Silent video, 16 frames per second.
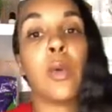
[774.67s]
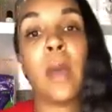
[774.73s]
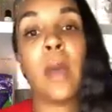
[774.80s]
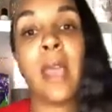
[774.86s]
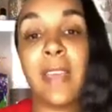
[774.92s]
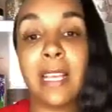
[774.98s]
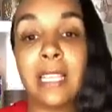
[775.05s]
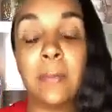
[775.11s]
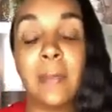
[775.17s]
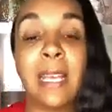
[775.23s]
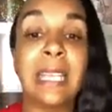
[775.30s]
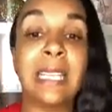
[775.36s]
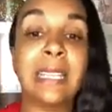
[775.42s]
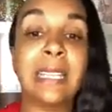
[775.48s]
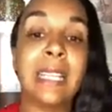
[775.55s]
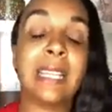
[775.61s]
way they spend
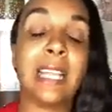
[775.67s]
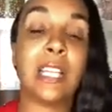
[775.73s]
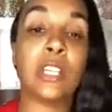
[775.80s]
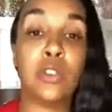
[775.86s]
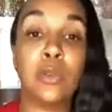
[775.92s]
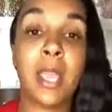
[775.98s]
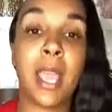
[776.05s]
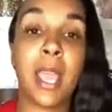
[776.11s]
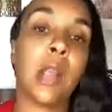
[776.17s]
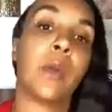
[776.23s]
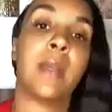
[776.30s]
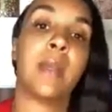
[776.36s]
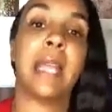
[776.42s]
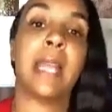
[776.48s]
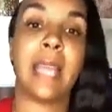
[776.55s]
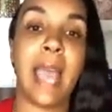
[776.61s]
and think that you can't
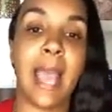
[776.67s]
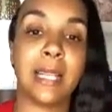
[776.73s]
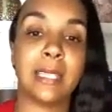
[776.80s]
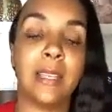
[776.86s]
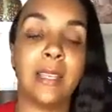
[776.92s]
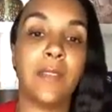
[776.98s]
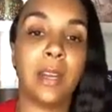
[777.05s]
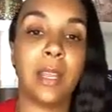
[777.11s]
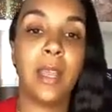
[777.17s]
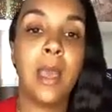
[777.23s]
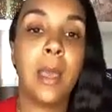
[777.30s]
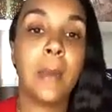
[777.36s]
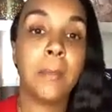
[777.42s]
create the activity